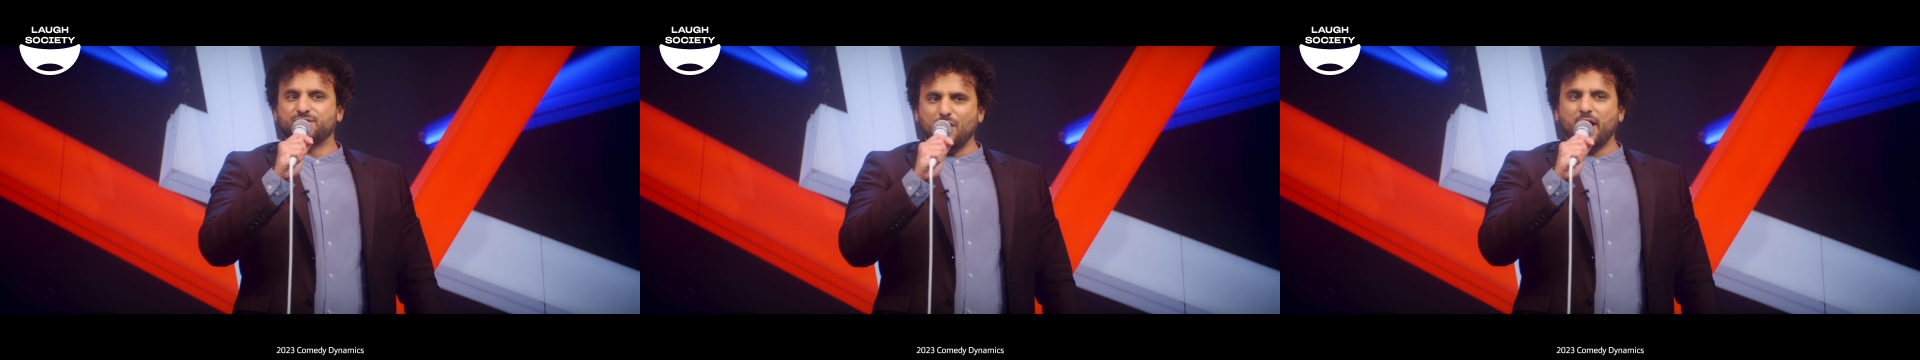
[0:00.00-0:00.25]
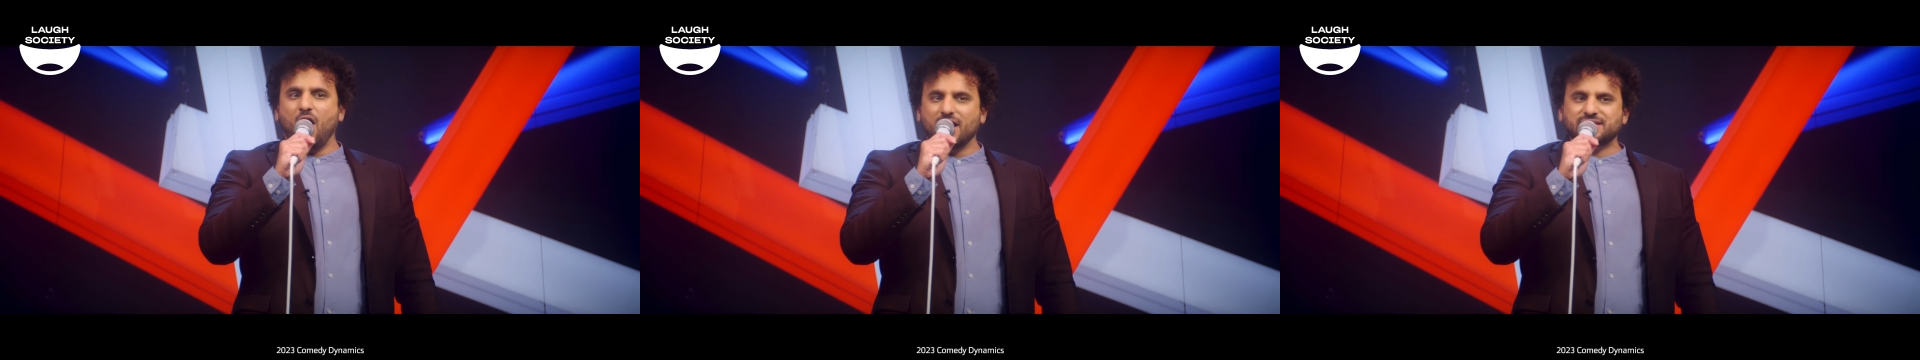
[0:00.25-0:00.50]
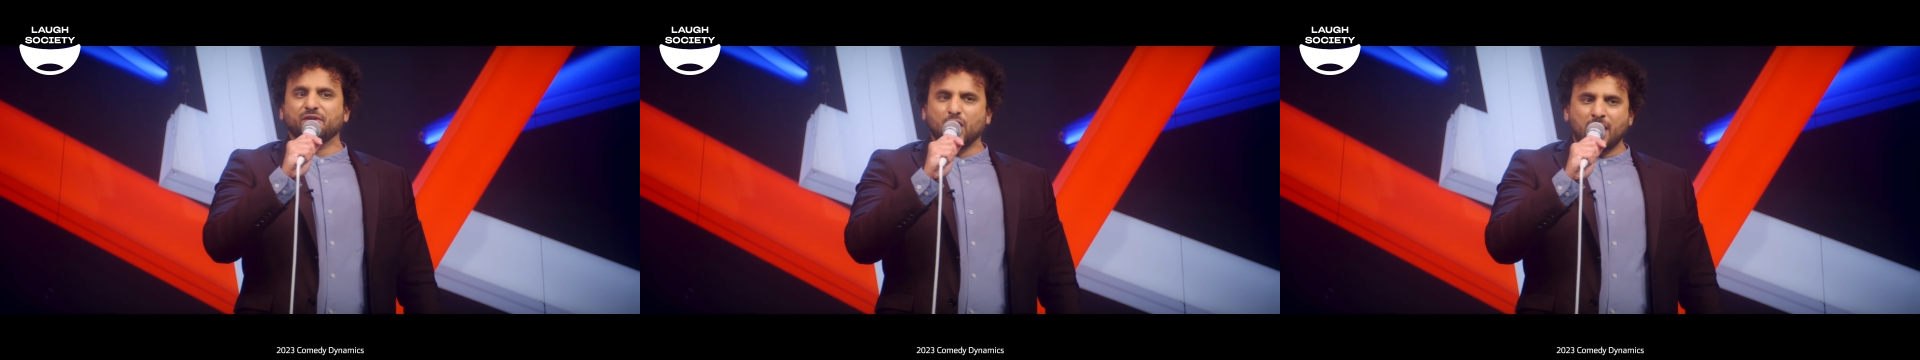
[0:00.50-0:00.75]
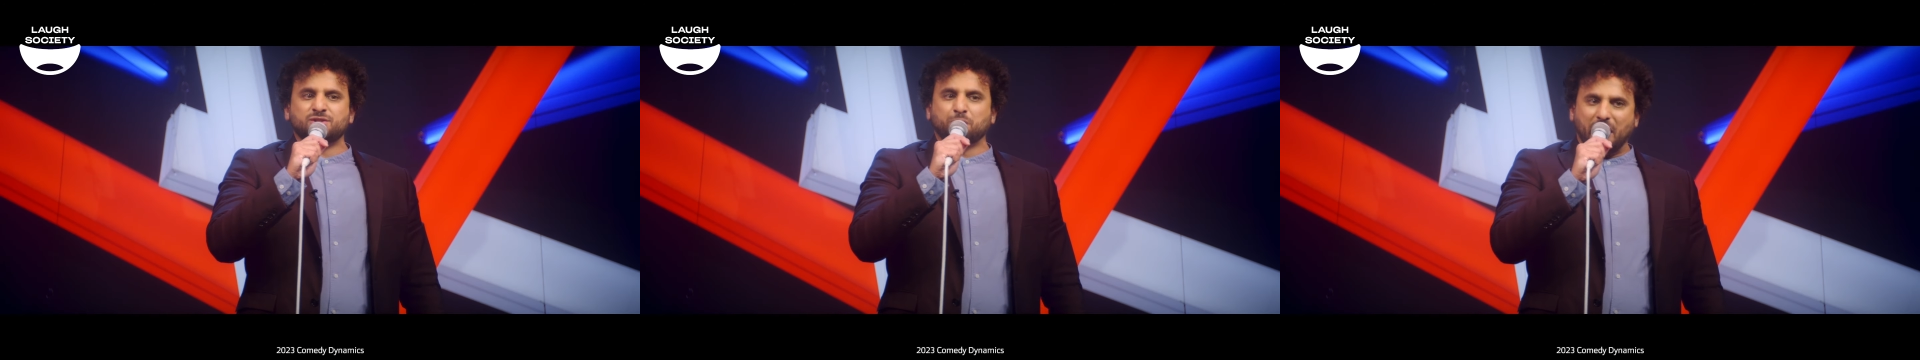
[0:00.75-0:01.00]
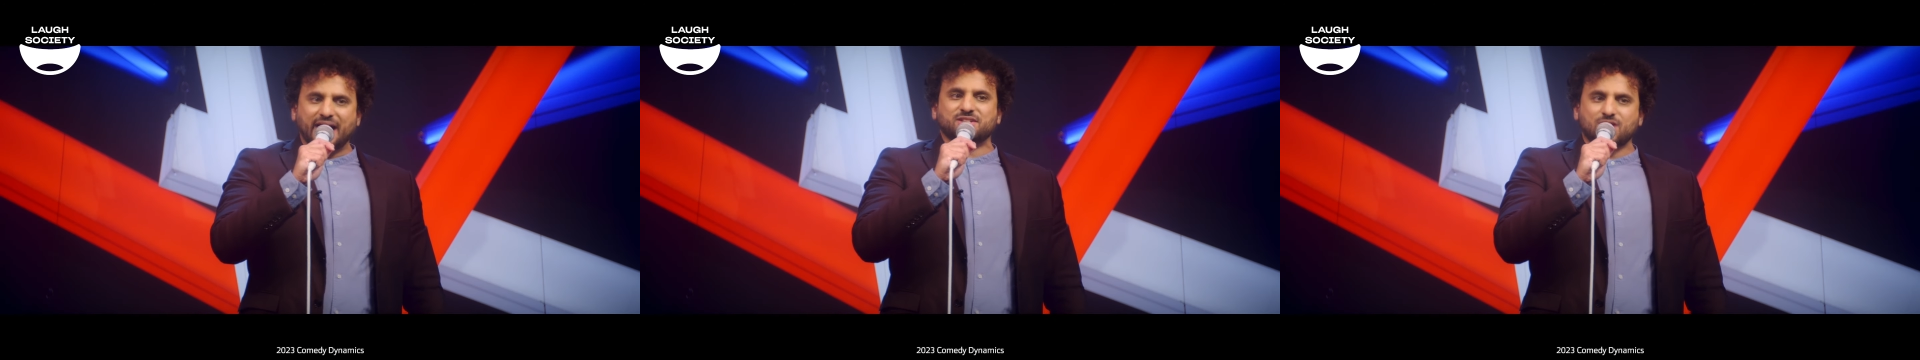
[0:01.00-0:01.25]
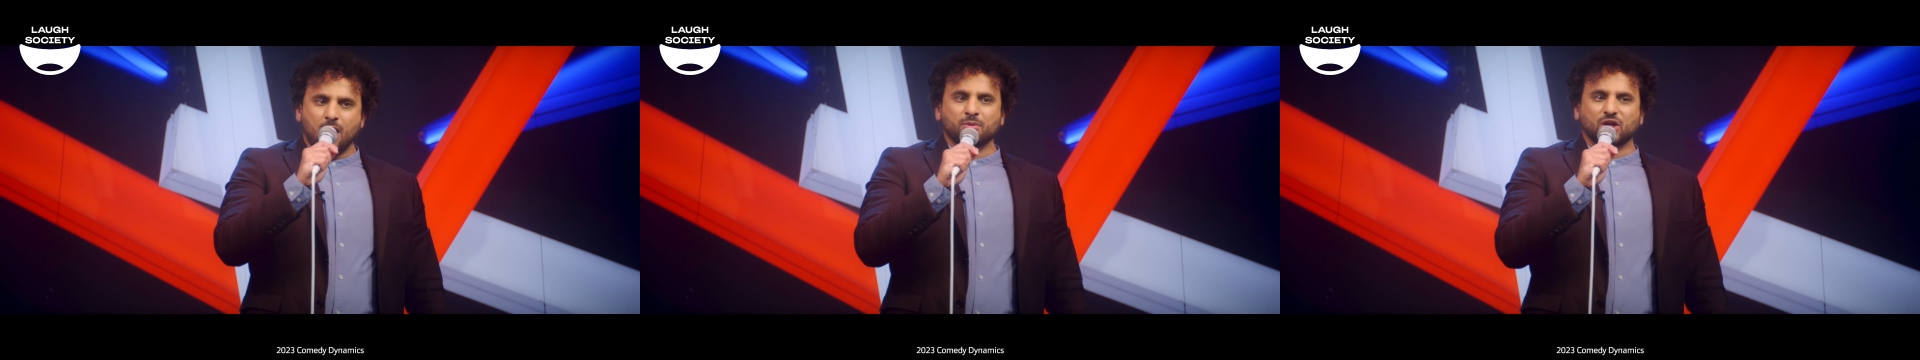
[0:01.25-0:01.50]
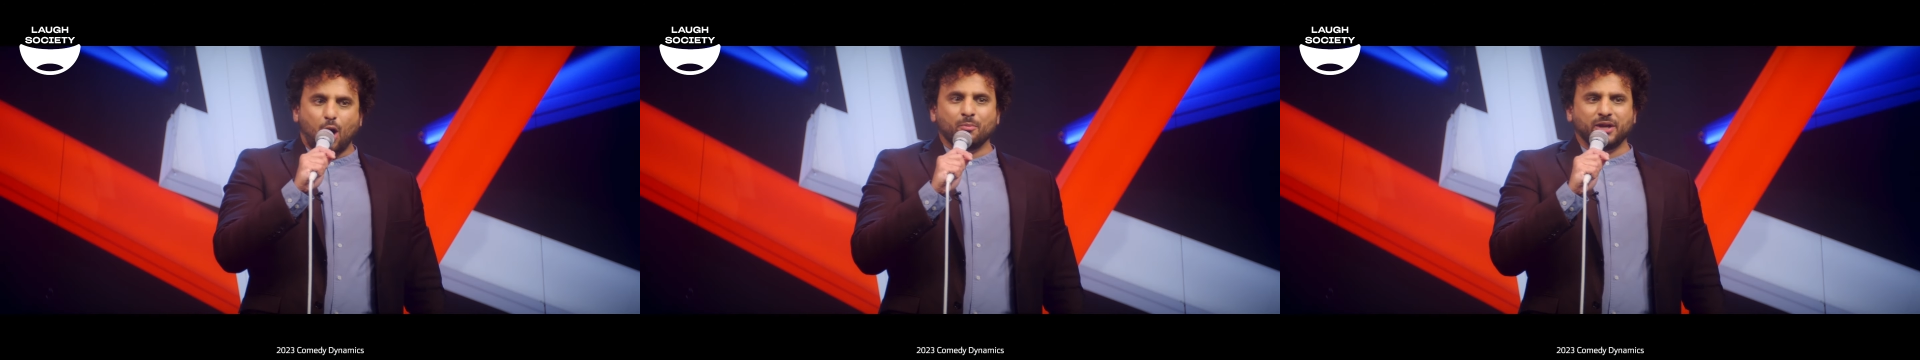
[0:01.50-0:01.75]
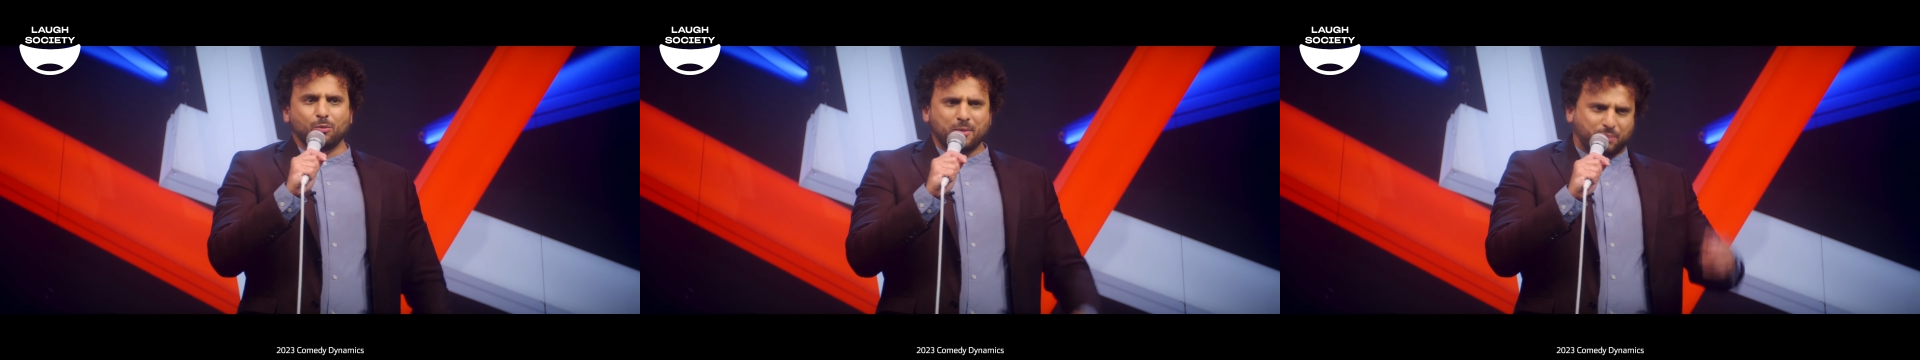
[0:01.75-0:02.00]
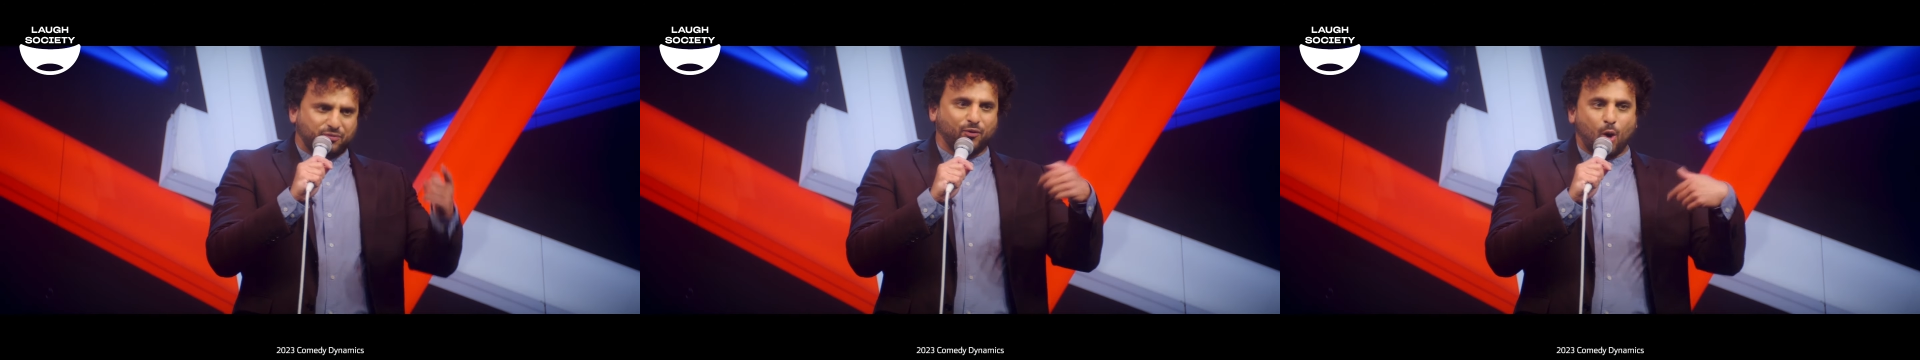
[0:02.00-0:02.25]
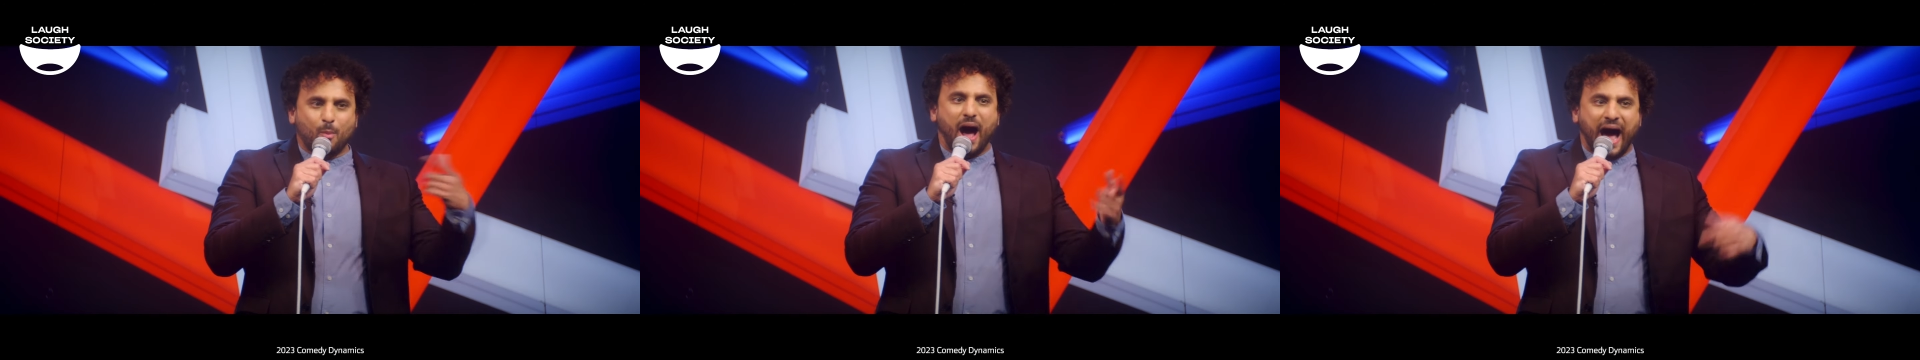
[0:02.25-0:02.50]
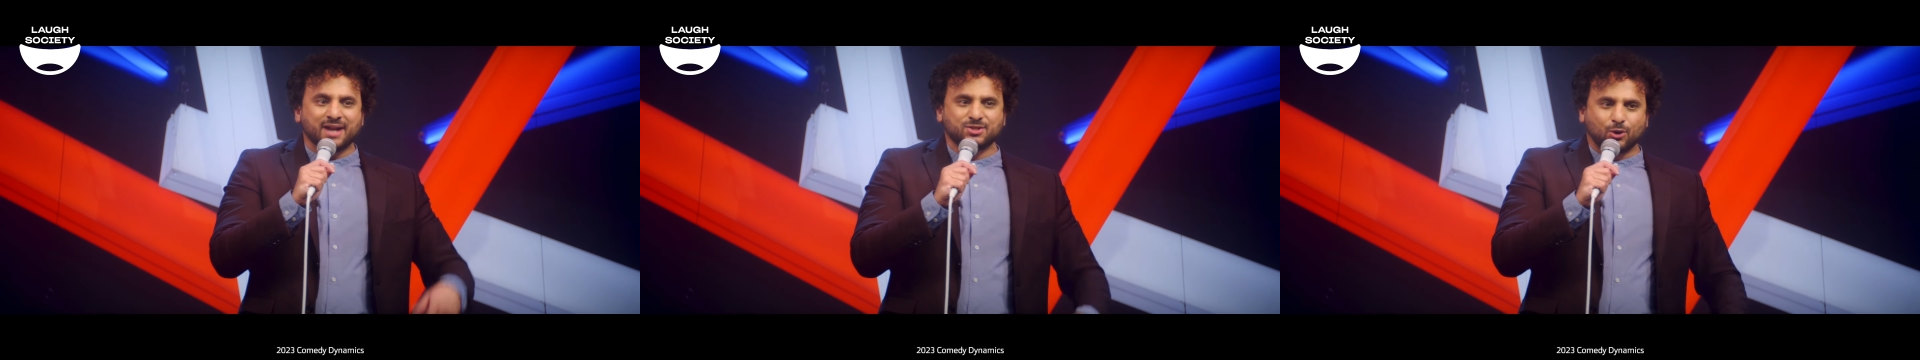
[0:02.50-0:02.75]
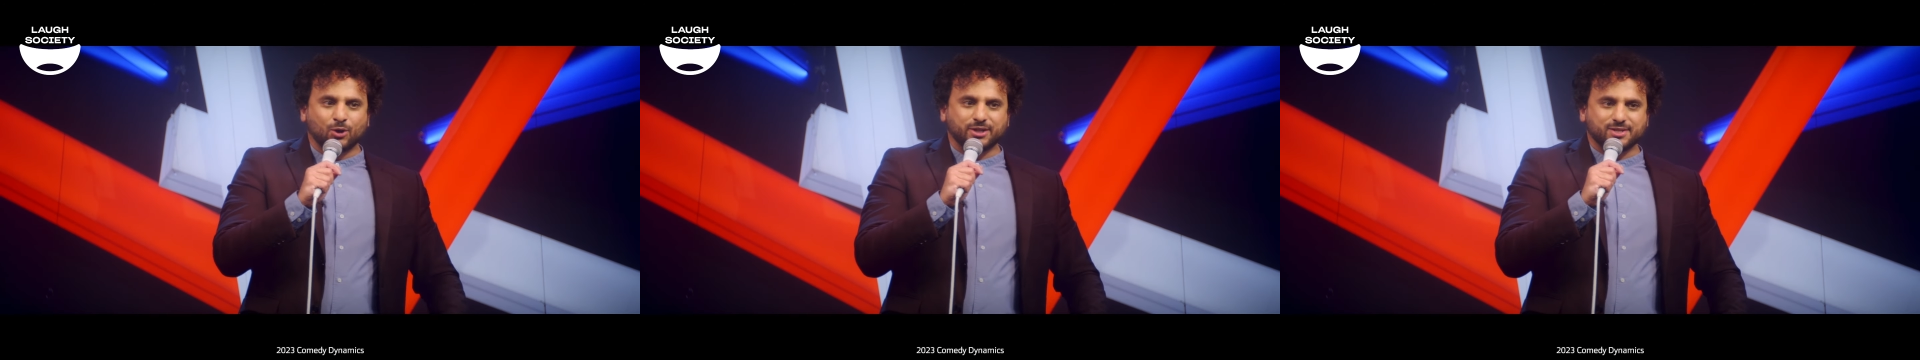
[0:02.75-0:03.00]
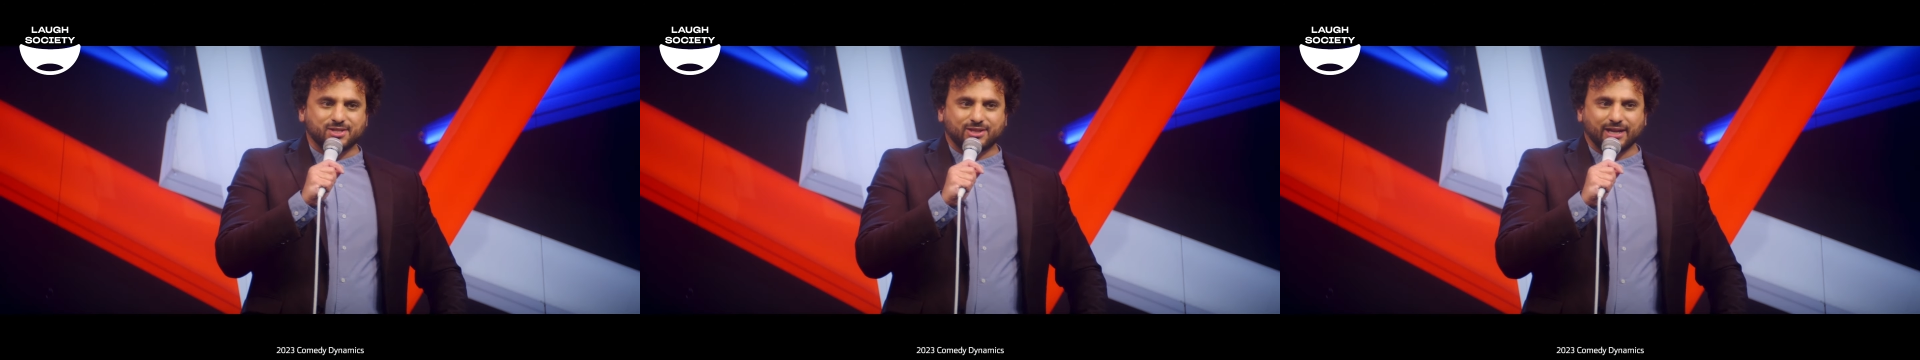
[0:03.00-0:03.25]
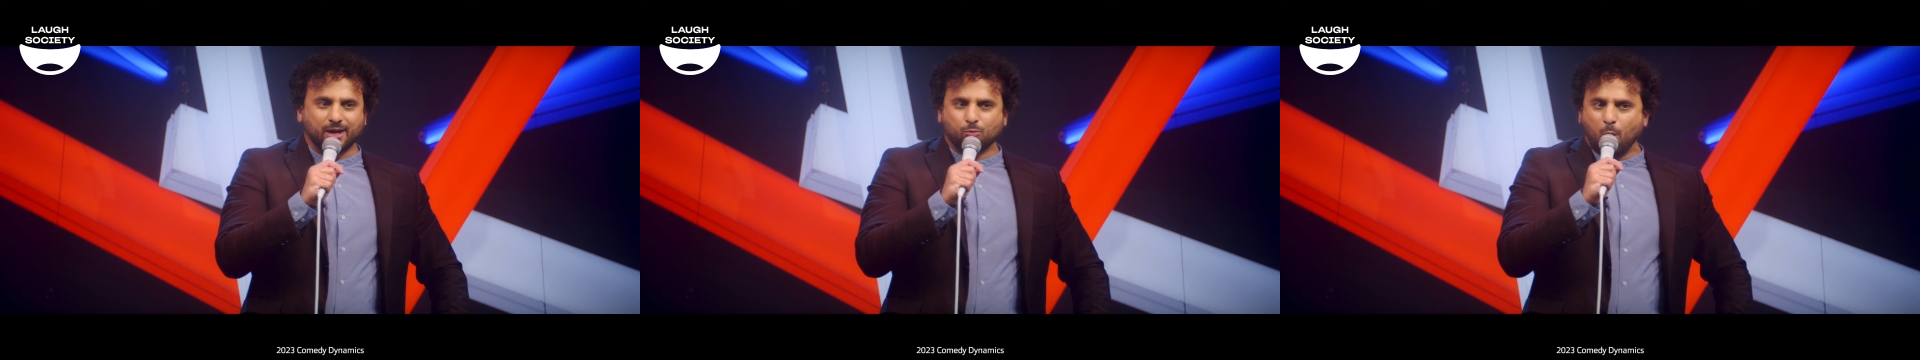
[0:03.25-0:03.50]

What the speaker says: Very hard to have a nice, relaxed time at the comedy when performer and audience are thinking,